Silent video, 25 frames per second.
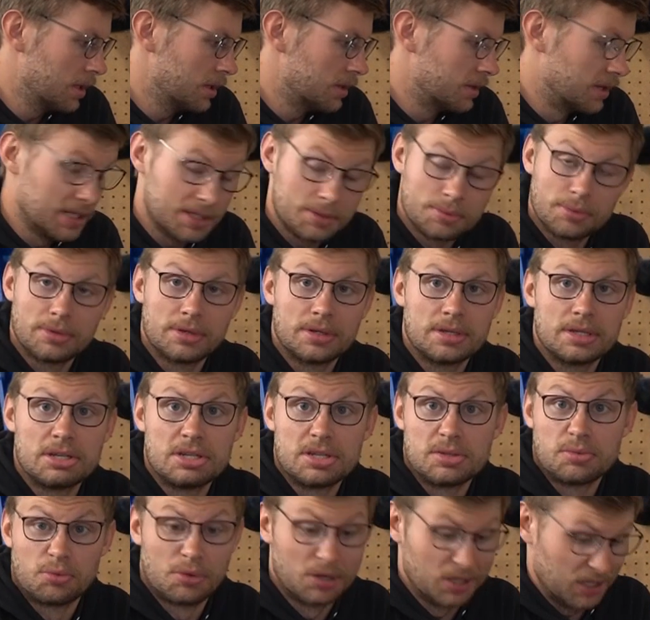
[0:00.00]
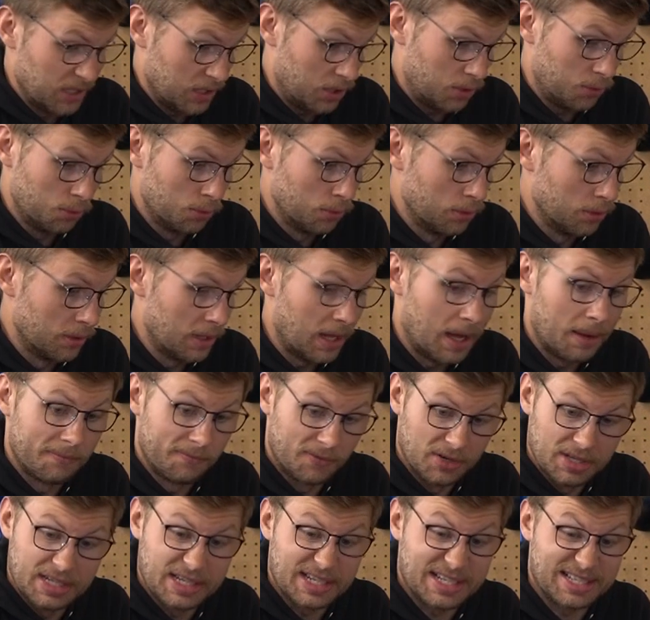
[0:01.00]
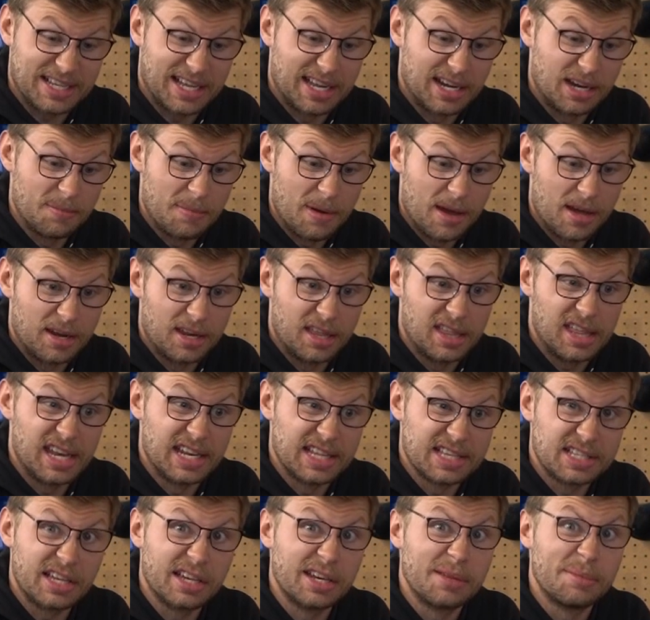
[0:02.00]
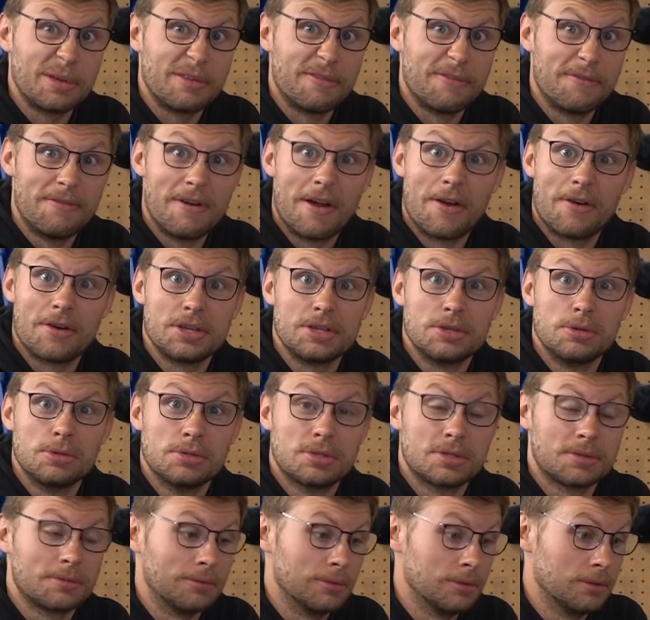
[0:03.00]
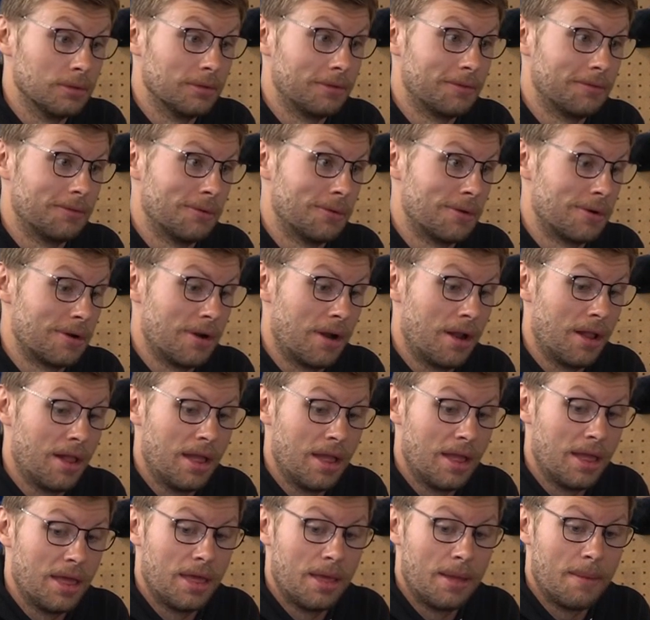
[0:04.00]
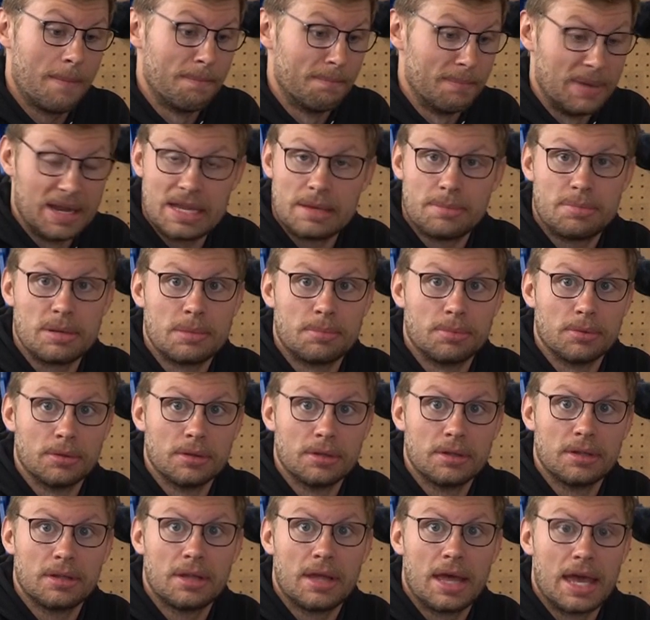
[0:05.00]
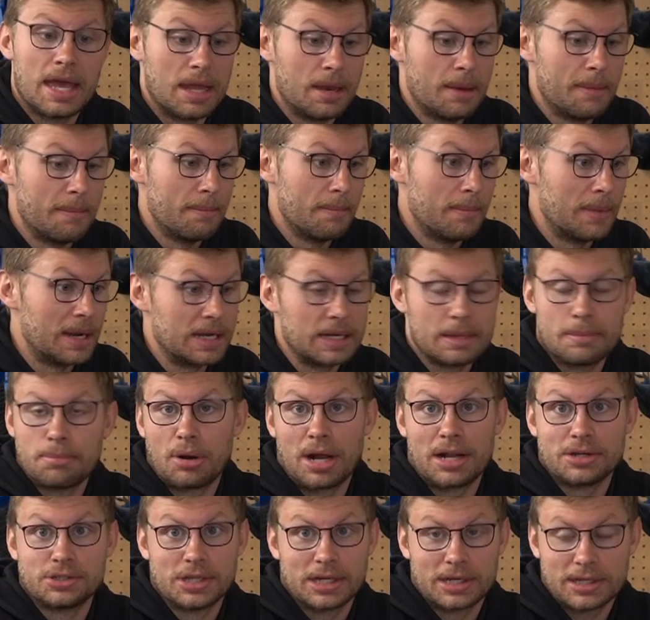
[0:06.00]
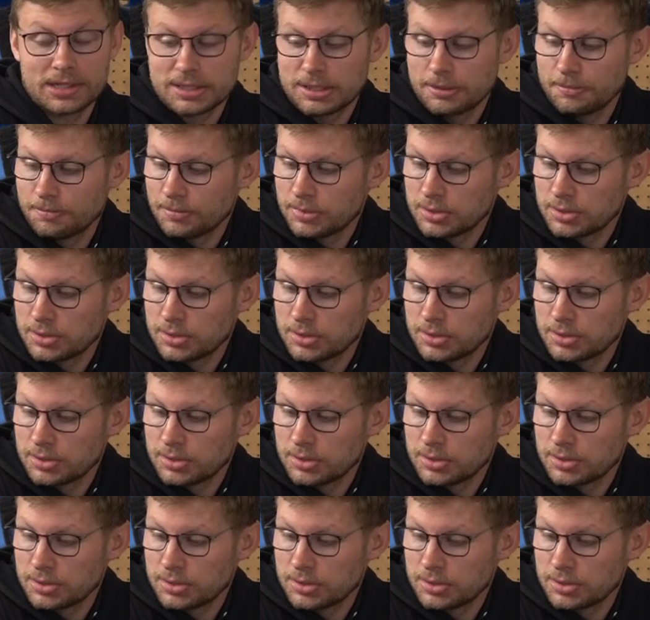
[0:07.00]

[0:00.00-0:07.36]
This one is really cool. I'm really excited about it, and it's going to be very useful for many people and many projects.